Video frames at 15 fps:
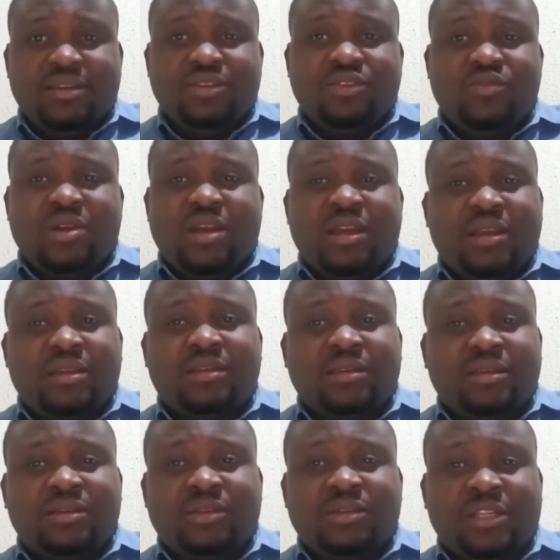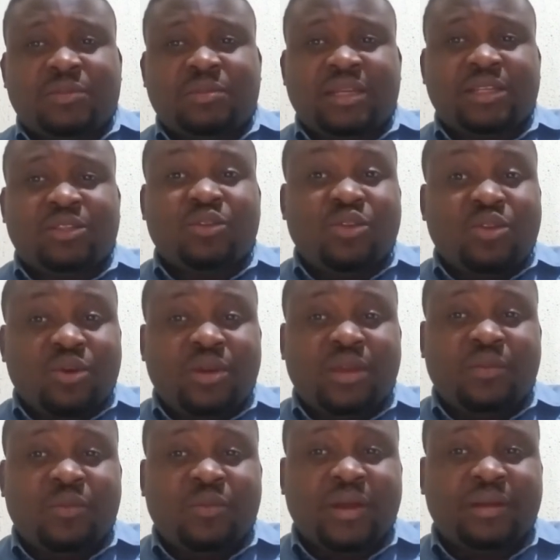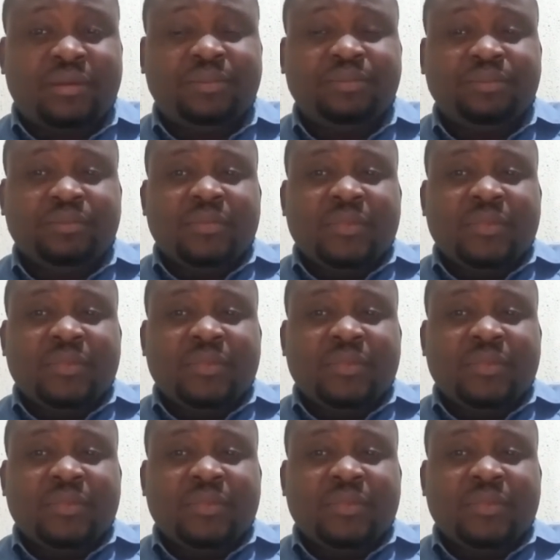You are expected to know him well,